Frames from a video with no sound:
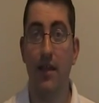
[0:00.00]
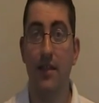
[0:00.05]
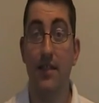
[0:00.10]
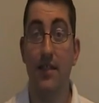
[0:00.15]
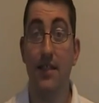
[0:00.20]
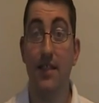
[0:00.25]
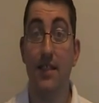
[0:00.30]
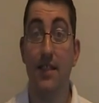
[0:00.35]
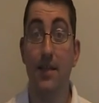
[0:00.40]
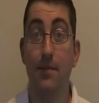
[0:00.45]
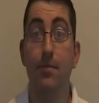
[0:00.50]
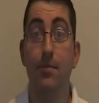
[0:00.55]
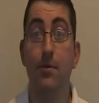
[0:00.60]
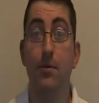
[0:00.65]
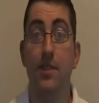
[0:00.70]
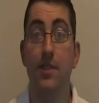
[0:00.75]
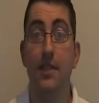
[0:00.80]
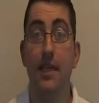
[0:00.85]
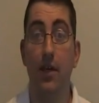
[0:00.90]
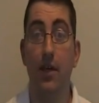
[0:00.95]
There's a
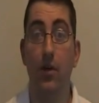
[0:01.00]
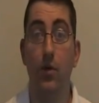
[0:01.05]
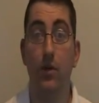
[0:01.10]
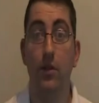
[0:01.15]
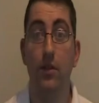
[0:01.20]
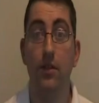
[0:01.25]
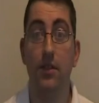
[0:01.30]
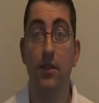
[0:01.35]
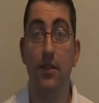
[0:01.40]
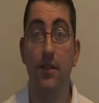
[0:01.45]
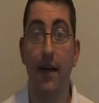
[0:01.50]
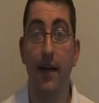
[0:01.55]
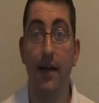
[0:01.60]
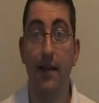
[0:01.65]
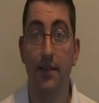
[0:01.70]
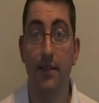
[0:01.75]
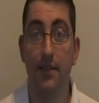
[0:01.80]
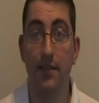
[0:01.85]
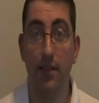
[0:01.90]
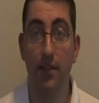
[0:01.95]
simple sequence of
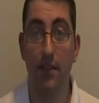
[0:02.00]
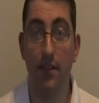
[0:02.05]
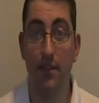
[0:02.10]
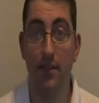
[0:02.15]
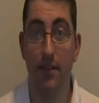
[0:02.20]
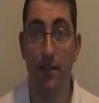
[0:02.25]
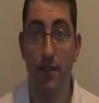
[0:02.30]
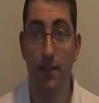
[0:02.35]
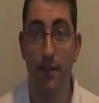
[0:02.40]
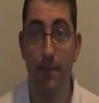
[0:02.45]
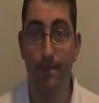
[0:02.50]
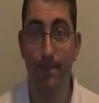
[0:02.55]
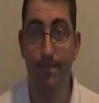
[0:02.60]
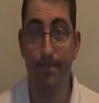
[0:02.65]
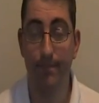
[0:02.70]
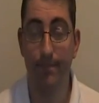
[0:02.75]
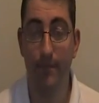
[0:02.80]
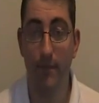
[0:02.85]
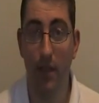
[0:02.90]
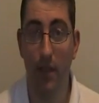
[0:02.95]
exercises.
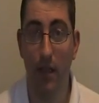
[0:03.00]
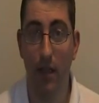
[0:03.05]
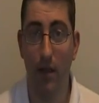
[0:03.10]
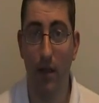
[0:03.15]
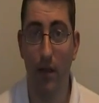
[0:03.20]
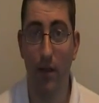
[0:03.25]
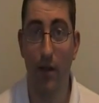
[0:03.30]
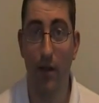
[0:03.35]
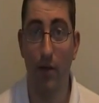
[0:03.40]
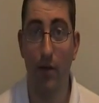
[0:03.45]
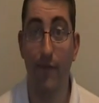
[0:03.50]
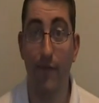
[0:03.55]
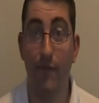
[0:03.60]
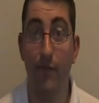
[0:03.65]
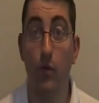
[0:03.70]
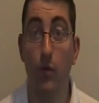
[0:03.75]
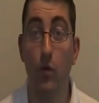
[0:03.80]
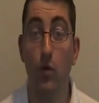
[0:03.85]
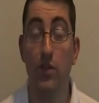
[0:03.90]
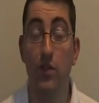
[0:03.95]
There are
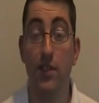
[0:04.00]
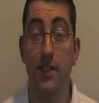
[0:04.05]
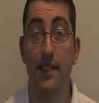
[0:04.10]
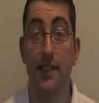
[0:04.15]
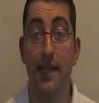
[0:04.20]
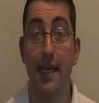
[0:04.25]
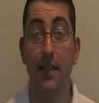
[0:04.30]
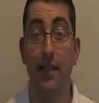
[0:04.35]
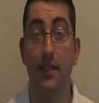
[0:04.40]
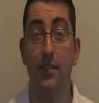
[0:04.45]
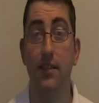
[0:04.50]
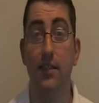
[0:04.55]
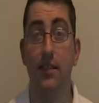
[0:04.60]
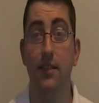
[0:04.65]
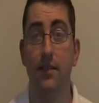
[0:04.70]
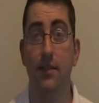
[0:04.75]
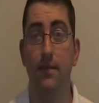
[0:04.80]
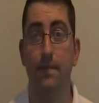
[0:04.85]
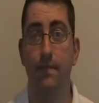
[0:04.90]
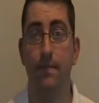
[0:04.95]
4
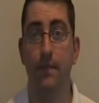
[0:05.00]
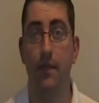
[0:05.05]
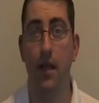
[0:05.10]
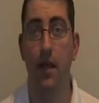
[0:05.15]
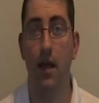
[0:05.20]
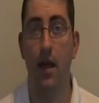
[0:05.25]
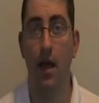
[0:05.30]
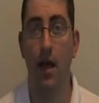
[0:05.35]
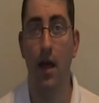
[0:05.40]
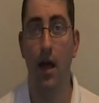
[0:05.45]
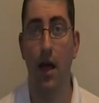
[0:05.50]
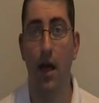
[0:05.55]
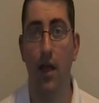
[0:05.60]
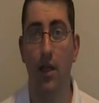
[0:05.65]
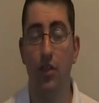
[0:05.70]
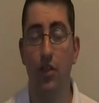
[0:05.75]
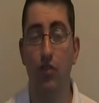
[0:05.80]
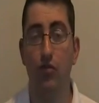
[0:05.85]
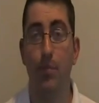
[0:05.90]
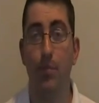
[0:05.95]
stages,
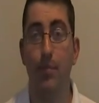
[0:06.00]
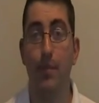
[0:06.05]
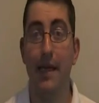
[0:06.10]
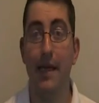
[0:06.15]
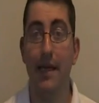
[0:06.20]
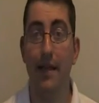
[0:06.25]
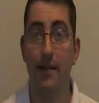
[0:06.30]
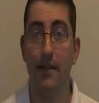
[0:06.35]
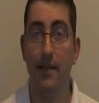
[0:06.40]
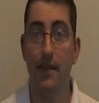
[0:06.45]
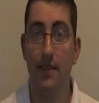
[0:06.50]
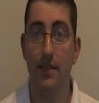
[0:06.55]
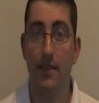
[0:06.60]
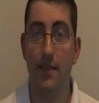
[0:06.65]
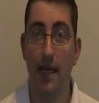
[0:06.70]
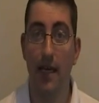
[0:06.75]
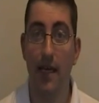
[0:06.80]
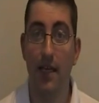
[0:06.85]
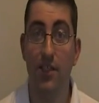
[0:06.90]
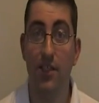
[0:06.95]
and you repeat these
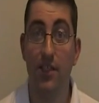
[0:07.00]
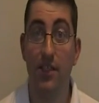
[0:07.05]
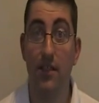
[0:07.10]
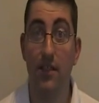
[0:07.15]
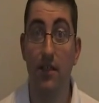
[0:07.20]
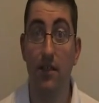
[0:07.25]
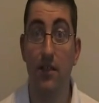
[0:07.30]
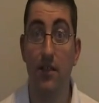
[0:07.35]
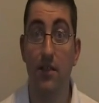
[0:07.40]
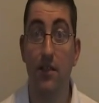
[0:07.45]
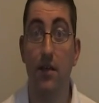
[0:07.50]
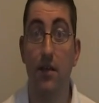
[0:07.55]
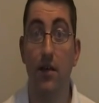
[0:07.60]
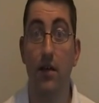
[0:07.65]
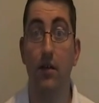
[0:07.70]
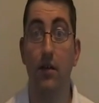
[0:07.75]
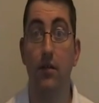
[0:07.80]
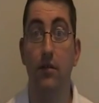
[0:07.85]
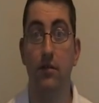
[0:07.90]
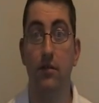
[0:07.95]
stages in a
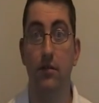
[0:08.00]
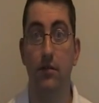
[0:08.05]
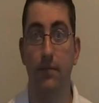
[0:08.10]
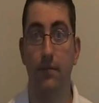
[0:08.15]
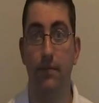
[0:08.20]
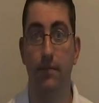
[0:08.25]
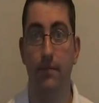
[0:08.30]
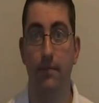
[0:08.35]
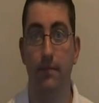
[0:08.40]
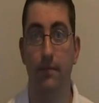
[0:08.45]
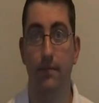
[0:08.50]
cycle.